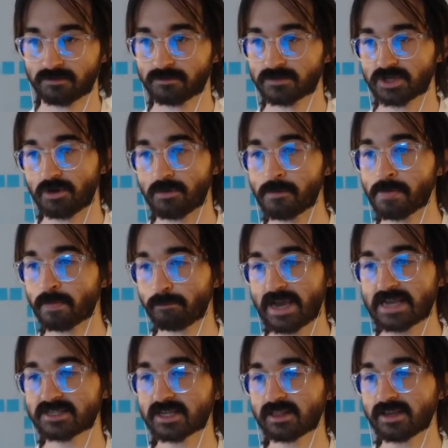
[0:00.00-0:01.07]
So
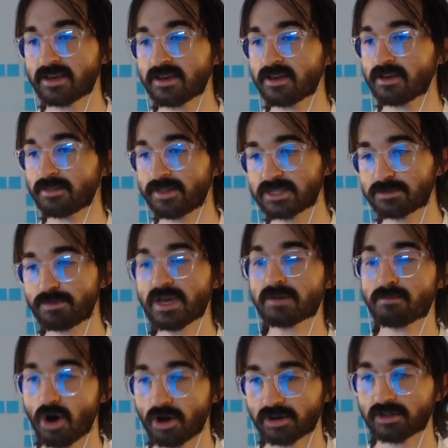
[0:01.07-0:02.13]
basically, these big
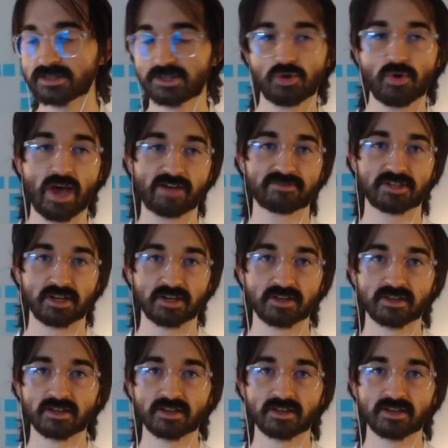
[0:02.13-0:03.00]
models that you have to